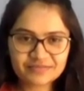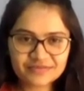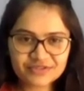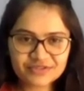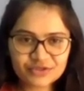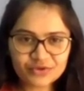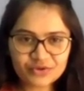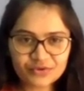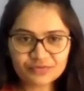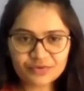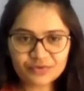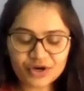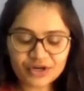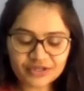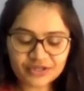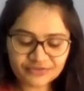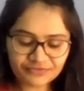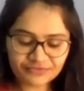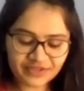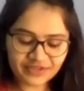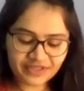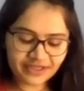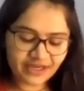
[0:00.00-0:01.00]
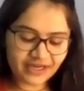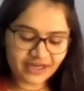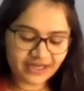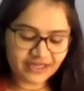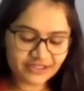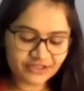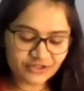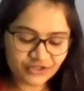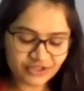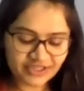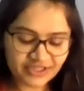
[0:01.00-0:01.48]
So what we
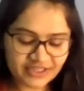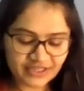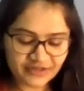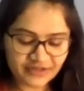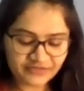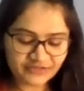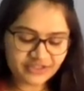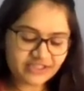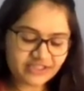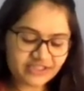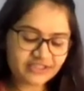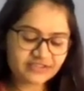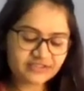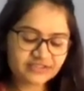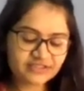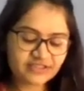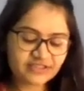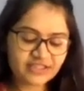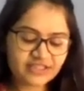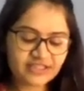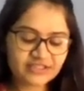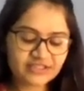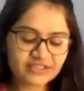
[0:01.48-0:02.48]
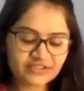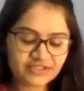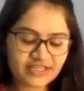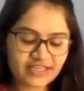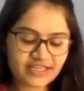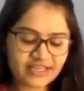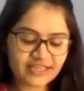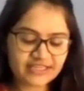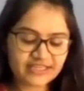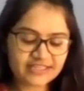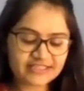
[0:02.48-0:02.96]
are going to cover
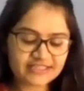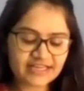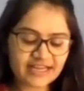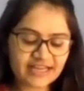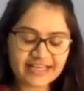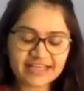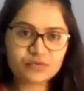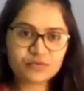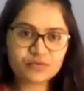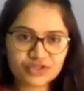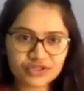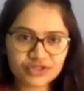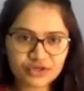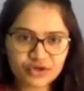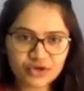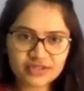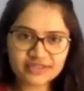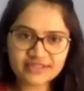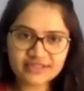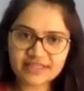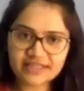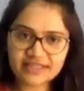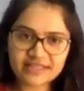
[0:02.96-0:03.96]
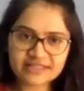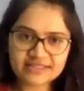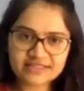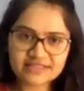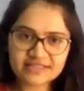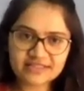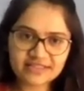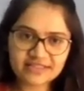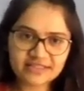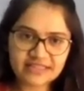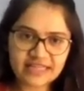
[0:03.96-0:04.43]
today is like what are all the things
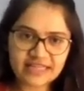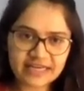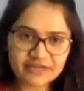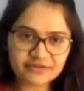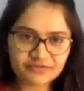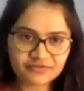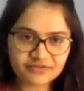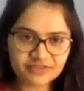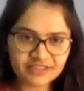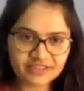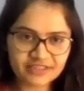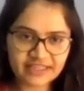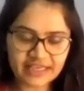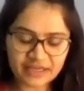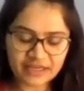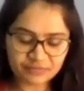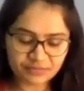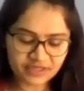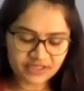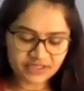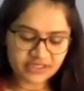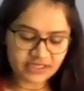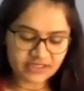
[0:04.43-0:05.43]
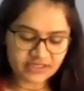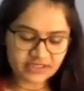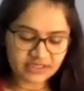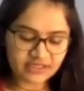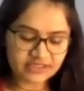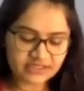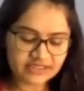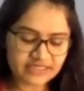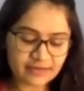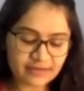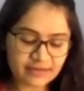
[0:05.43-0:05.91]
that can be done
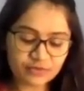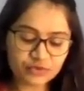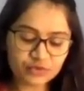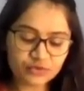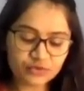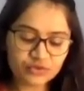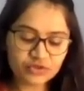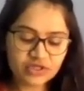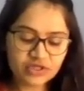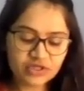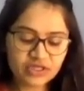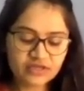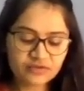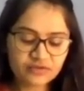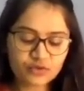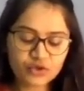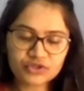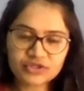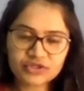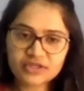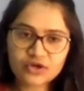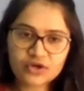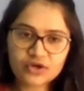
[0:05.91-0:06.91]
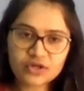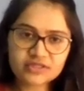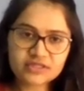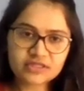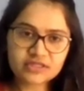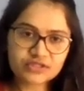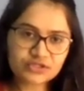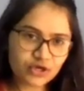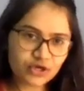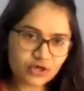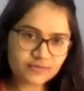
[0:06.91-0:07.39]
in Tableau? What are all
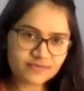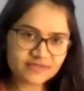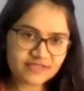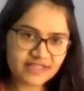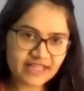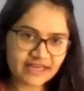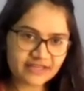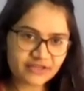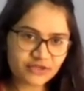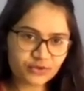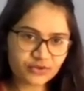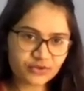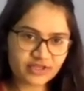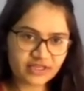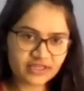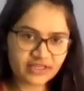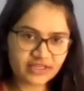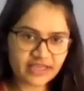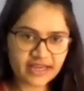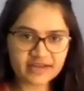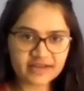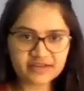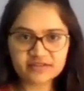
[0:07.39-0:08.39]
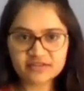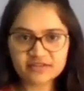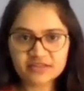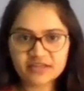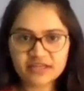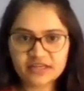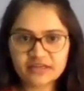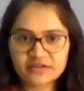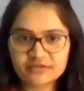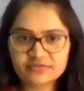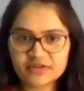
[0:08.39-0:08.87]
the jobs that you can get
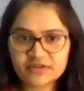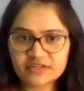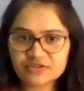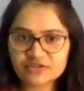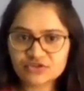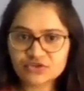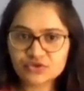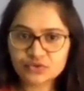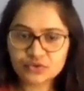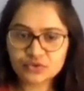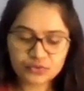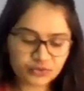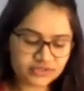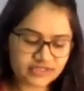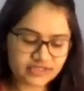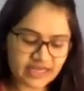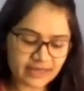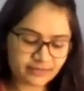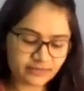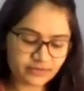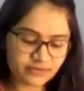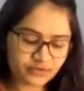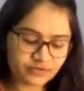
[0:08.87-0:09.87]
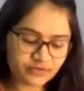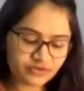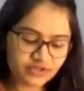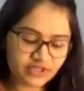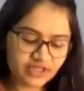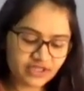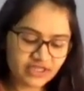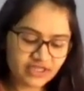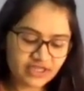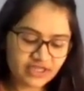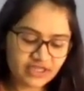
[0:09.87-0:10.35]
once you know Tableau?
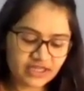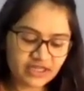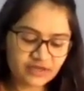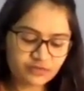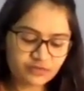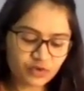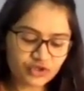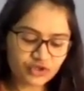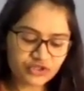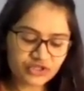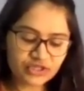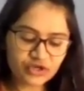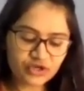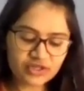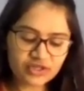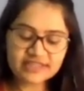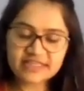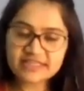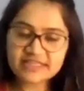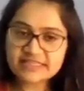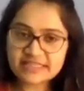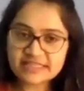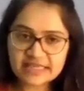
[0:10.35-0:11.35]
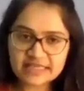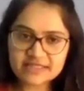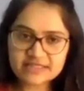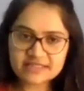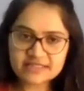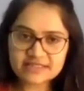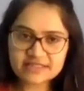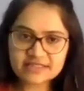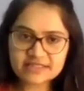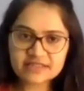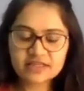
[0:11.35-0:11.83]
What are all the
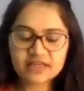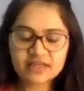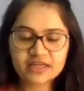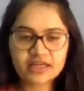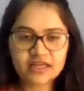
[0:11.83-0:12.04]
skills